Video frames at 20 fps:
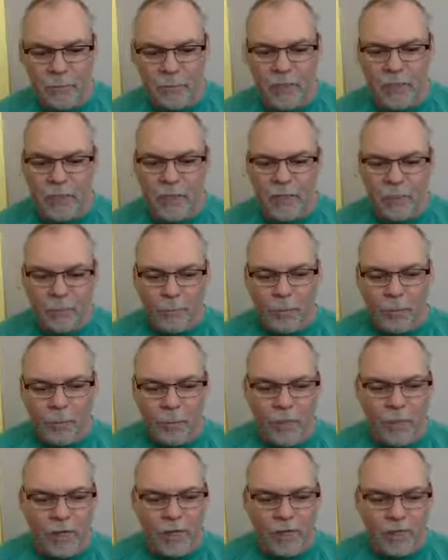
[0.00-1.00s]
But real
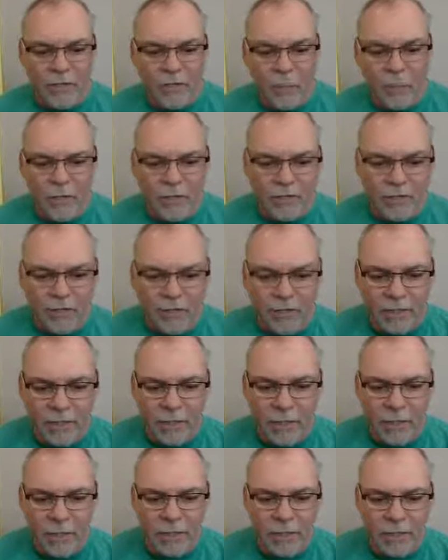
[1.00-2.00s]
quick, I just want to tell
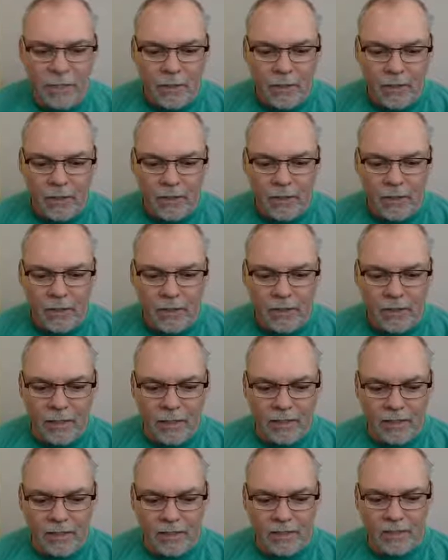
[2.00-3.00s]
you,
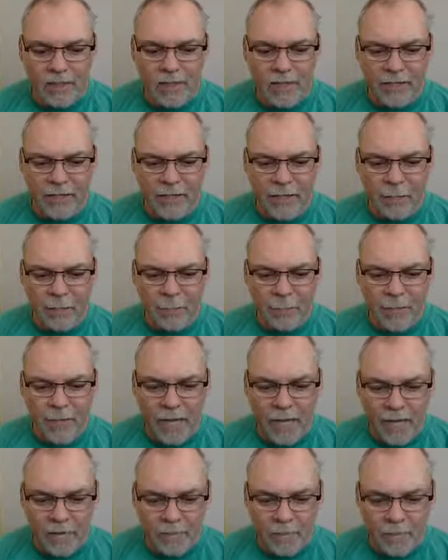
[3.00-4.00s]
I checked on Health,
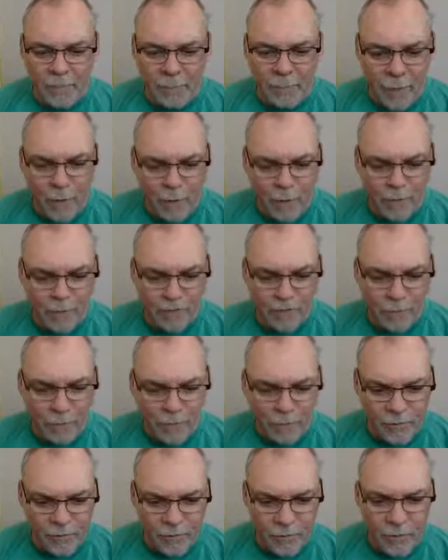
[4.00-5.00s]
Behavior, and Policy
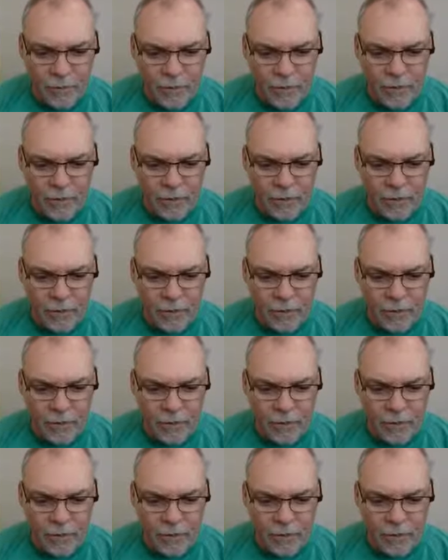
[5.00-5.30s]
Review,